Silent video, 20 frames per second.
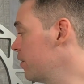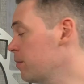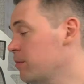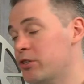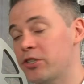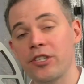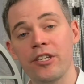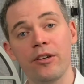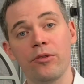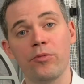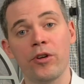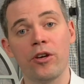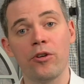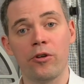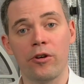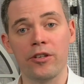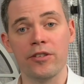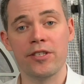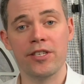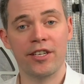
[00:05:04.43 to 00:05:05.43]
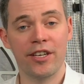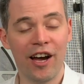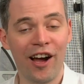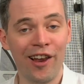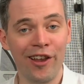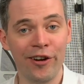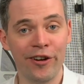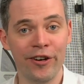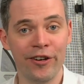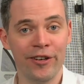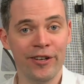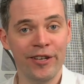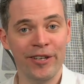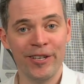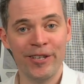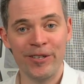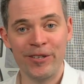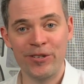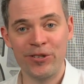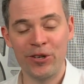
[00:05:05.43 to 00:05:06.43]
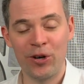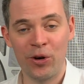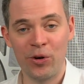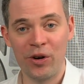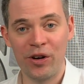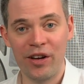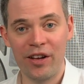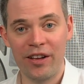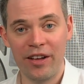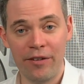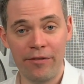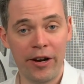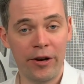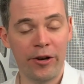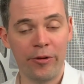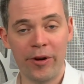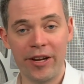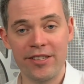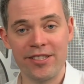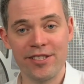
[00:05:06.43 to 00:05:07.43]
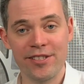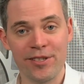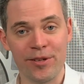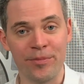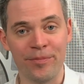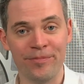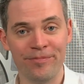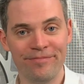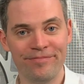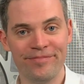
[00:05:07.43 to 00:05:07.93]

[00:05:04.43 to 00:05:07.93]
the machine records color. So a very great system.